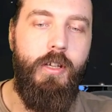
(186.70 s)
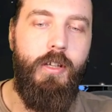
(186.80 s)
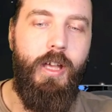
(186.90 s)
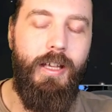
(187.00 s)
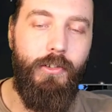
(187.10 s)

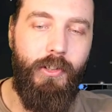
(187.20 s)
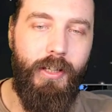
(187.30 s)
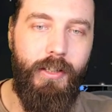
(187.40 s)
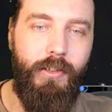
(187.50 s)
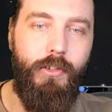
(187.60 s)
8
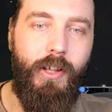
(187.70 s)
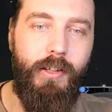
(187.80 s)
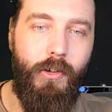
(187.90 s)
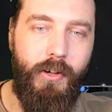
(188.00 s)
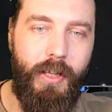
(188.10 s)
seconds
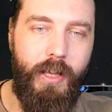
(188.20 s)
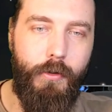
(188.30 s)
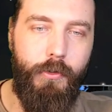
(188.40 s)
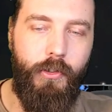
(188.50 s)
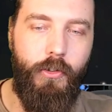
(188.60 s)
target
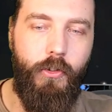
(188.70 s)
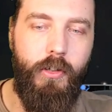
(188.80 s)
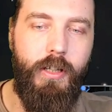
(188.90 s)
acquisition,